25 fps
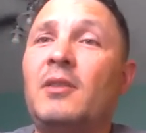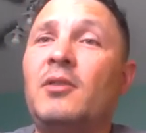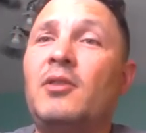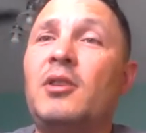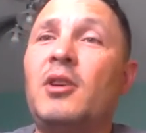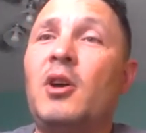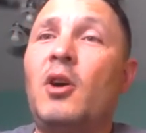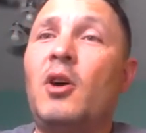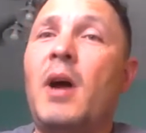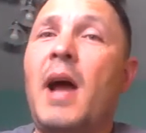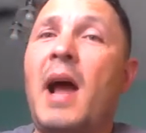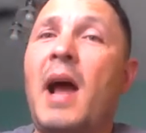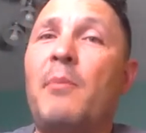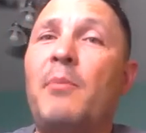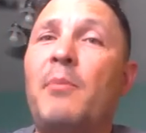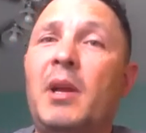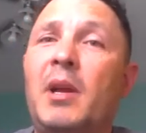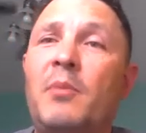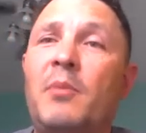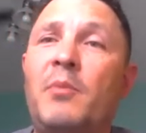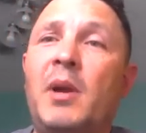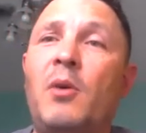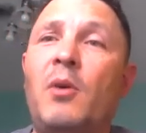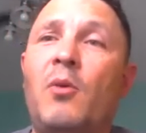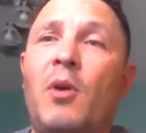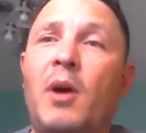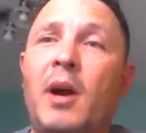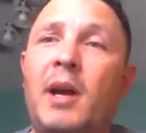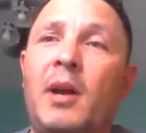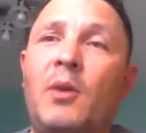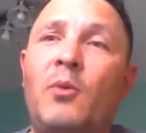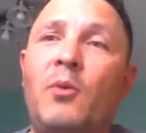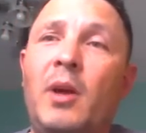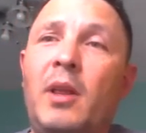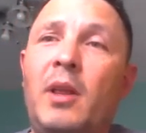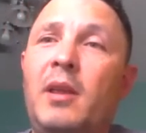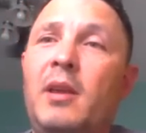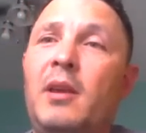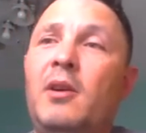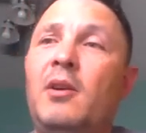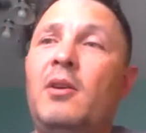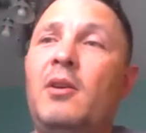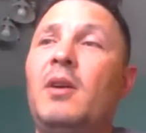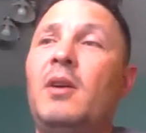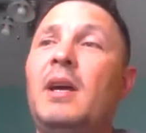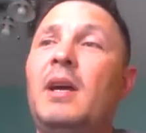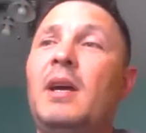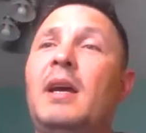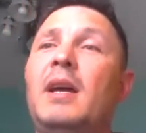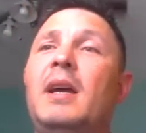So happy to be working with
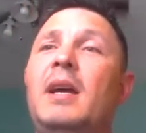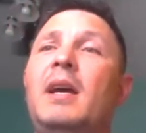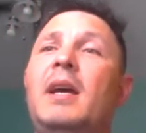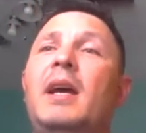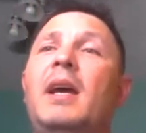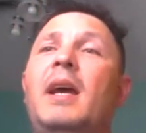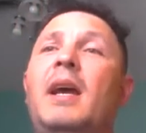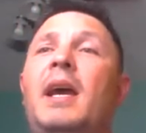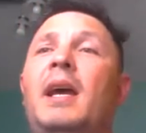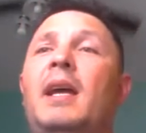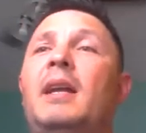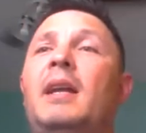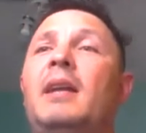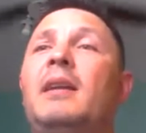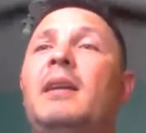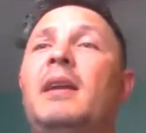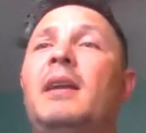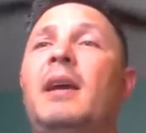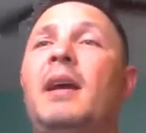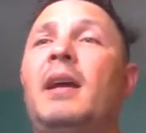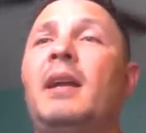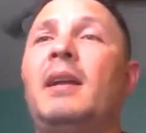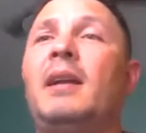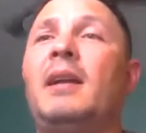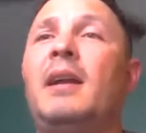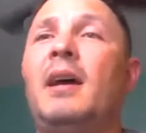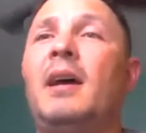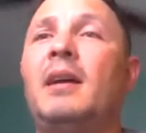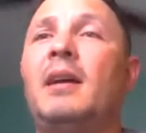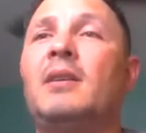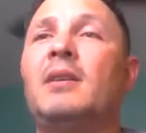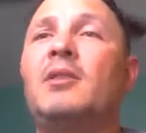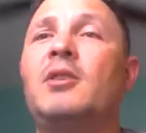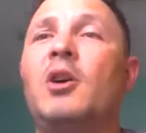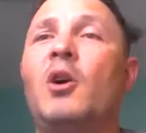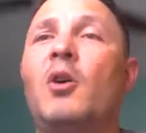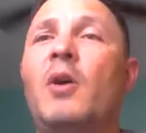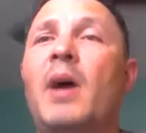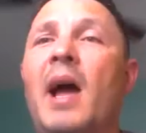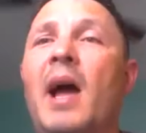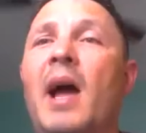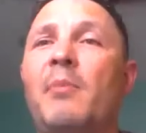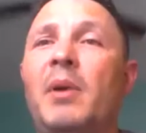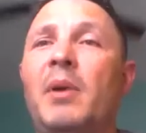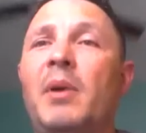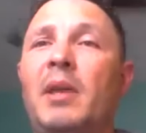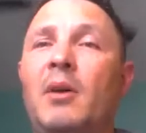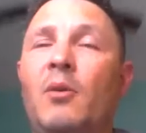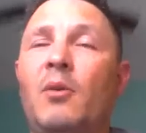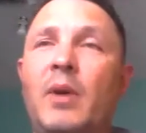you, and so
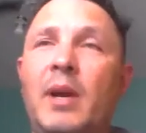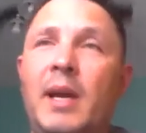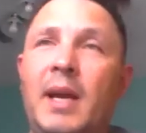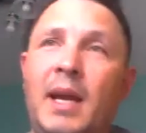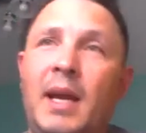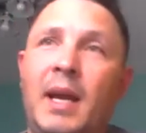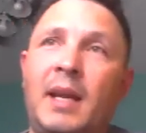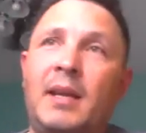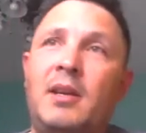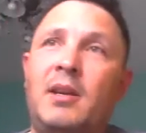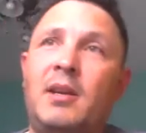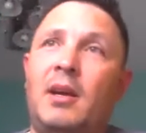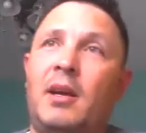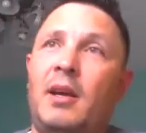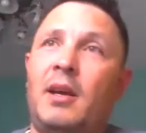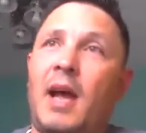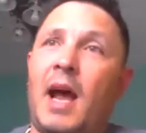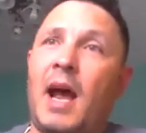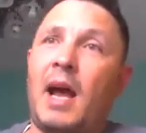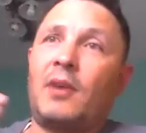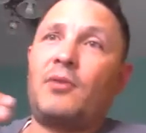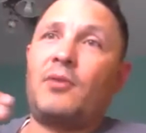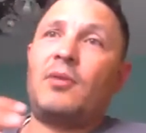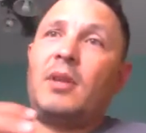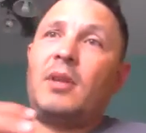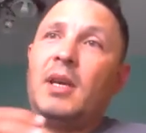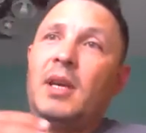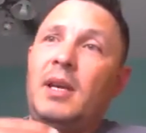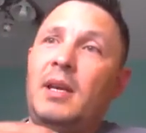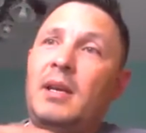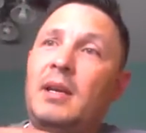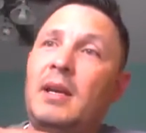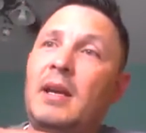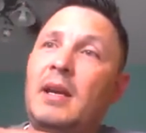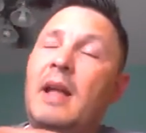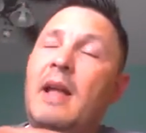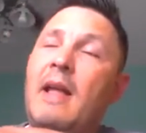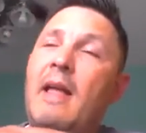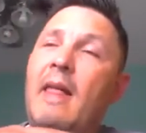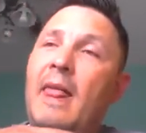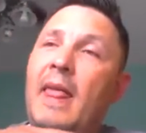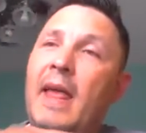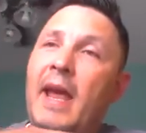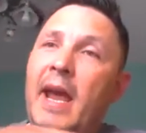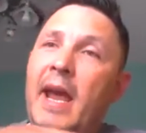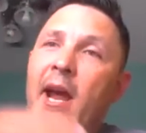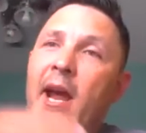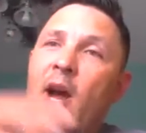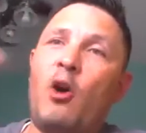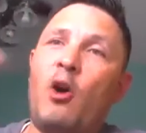happy that we get to actually
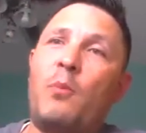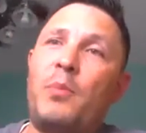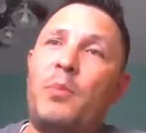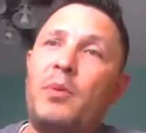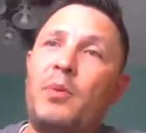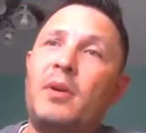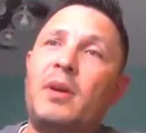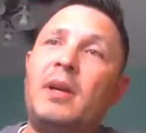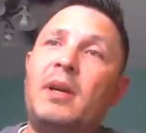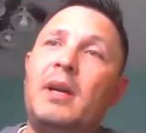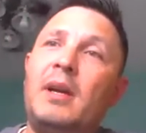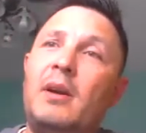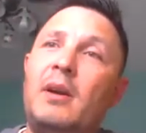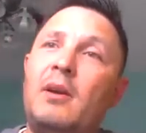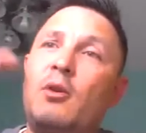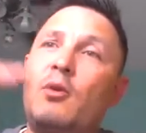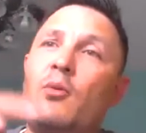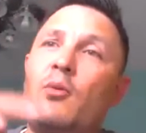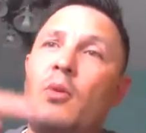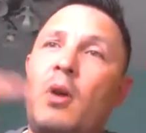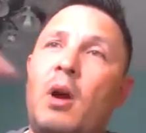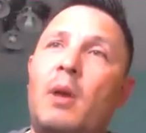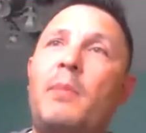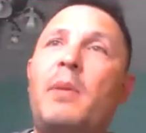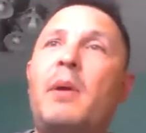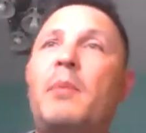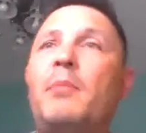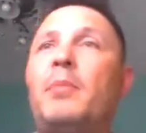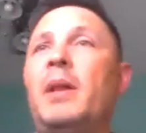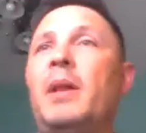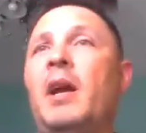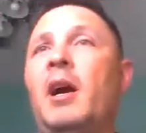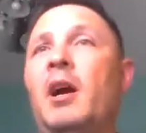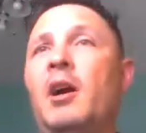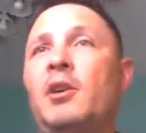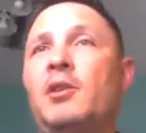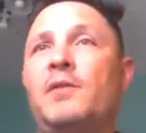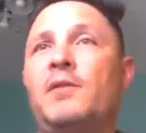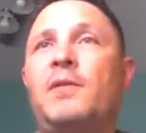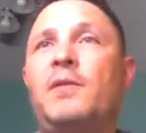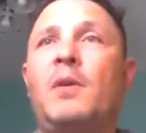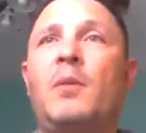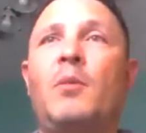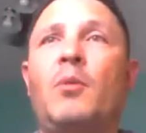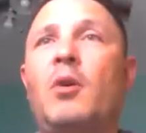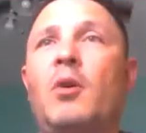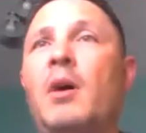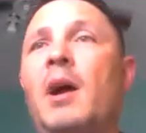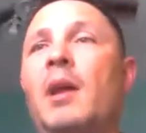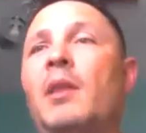help rugby players
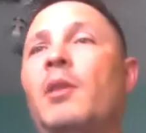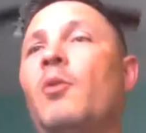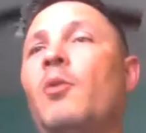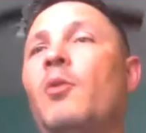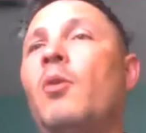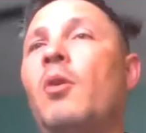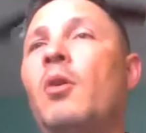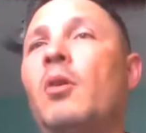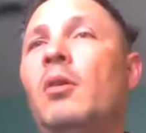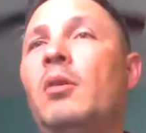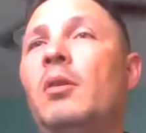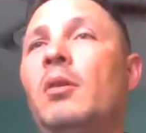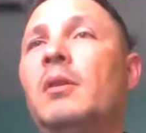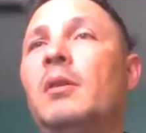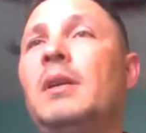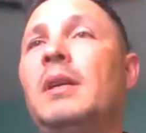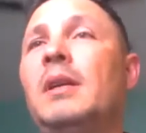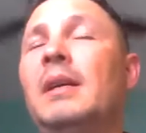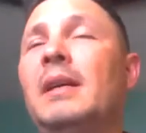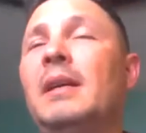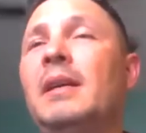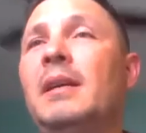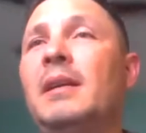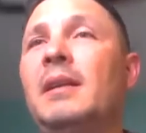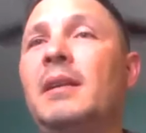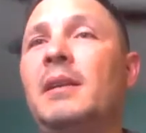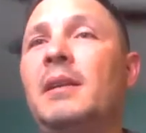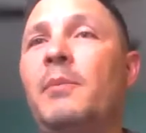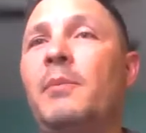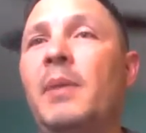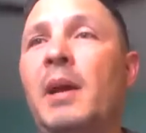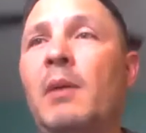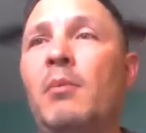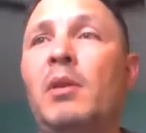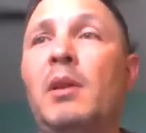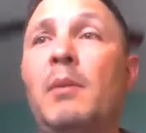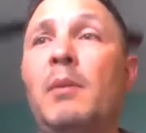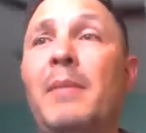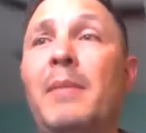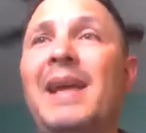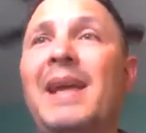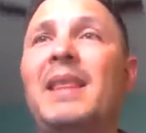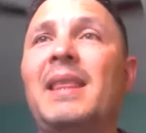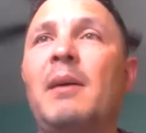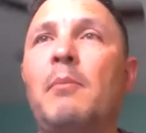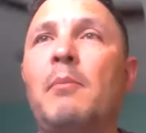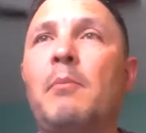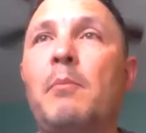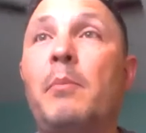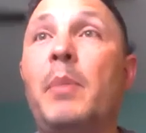from around the world to be able to
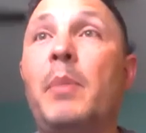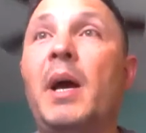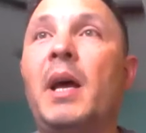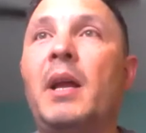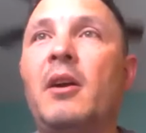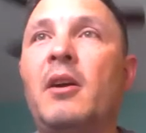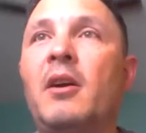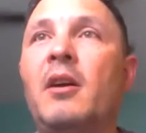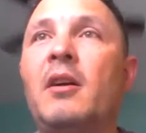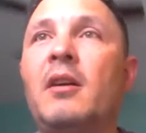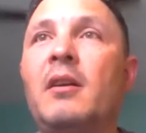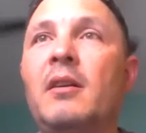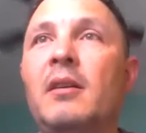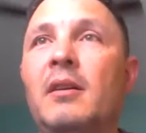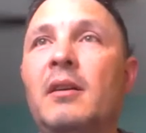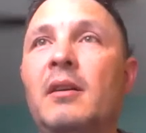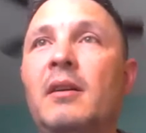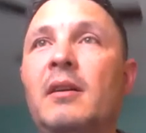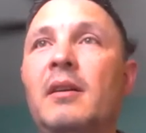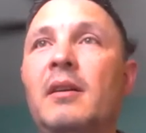make them better